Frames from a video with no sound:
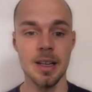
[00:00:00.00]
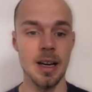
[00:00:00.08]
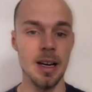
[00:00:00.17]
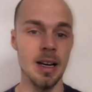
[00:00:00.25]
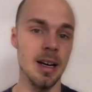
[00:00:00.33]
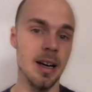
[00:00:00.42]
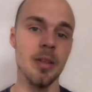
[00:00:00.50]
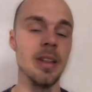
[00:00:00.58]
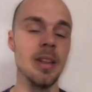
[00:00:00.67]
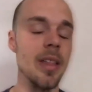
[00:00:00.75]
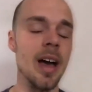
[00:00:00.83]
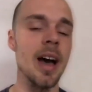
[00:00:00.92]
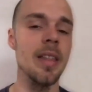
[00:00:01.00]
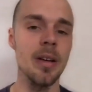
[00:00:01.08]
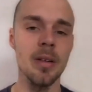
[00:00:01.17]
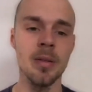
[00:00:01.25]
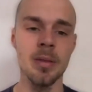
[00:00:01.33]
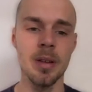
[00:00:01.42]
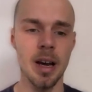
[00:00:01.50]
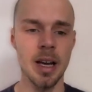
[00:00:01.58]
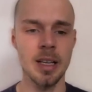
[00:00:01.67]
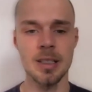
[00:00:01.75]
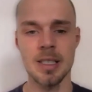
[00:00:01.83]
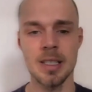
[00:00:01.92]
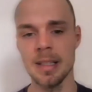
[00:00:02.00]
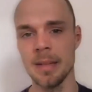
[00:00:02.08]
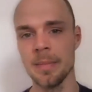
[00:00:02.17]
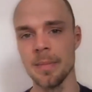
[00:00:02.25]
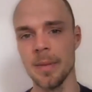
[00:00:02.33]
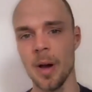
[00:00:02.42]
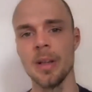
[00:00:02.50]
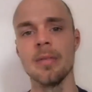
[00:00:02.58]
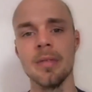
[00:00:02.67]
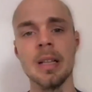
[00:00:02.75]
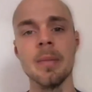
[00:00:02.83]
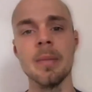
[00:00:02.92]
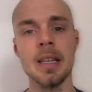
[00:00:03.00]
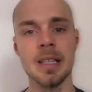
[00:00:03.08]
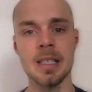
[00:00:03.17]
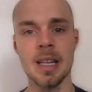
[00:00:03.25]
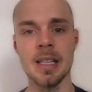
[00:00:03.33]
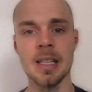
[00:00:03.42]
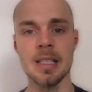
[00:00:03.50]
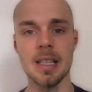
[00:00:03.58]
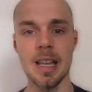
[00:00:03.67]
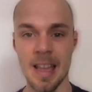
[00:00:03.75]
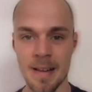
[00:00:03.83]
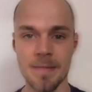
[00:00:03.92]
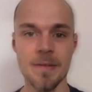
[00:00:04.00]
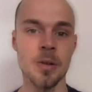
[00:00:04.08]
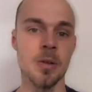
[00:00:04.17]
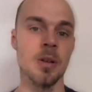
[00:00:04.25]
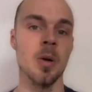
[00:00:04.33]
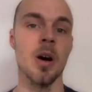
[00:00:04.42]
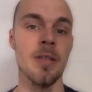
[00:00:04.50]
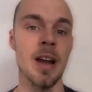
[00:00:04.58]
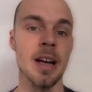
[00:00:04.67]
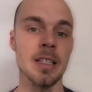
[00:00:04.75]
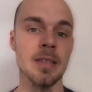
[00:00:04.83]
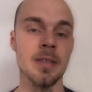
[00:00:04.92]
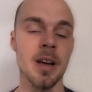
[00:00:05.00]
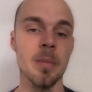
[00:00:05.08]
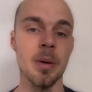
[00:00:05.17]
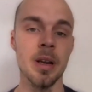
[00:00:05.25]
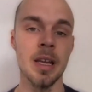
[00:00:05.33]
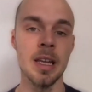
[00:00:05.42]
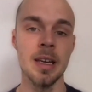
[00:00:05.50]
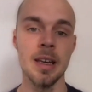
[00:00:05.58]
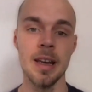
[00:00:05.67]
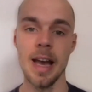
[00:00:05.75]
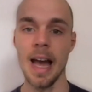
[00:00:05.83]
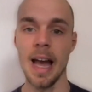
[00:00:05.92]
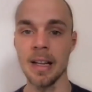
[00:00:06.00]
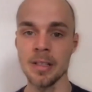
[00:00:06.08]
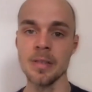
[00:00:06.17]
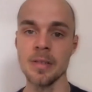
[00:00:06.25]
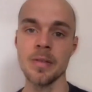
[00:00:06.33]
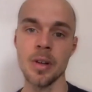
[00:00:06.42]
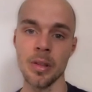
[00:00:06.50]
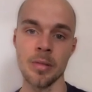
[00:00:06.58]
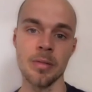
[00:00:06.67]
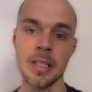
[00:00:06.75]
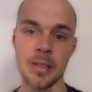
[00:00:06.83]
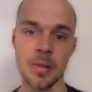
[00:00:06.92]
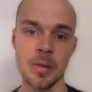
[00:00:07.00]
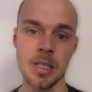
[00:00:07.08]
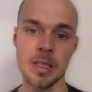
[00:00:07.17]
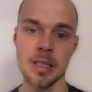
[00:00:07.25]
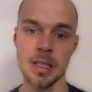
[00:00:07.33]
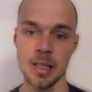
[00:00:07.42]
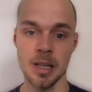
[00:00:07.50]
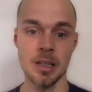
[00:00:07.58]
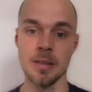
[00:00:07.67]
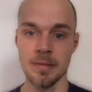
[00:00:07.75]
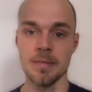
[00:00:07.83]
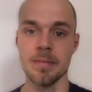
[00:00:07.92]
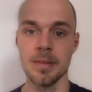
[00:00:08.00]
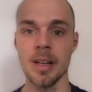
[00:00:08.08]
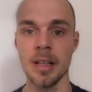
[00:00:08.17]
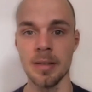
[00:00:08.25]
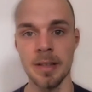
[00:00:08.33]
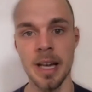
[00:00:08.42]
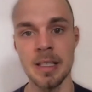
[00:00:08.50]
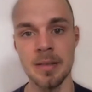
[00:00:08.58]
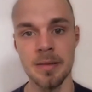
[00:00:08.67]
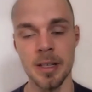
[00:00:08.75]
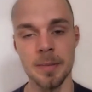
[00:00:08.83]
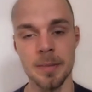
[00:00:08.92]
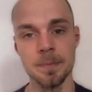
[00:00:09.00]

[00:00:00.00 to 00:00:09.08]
On the other hand, though, I can see them only really making sense if you're quite a reactive company and you've got the resources to kind of cater for it.